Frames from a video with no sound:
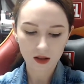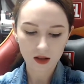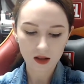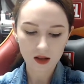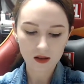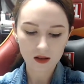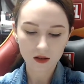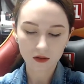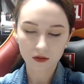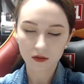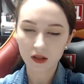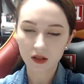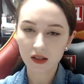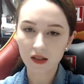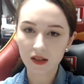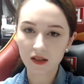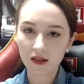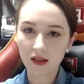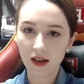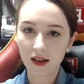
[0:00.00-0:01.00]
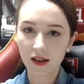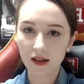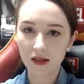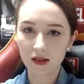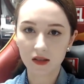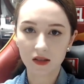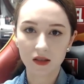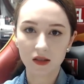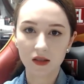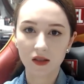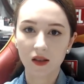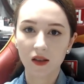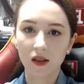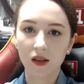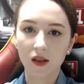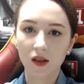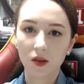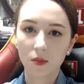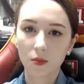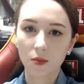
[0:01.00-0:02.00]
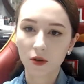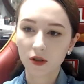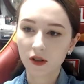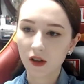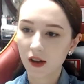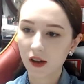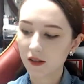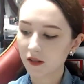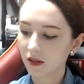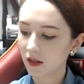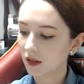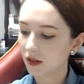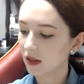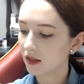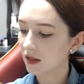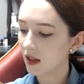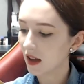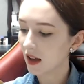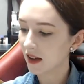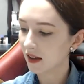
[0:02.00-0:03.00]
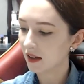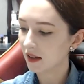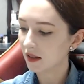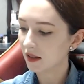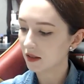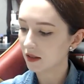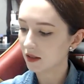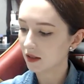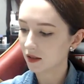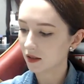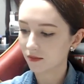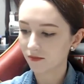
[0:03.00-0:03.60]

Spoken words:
it's a really nice product. The design is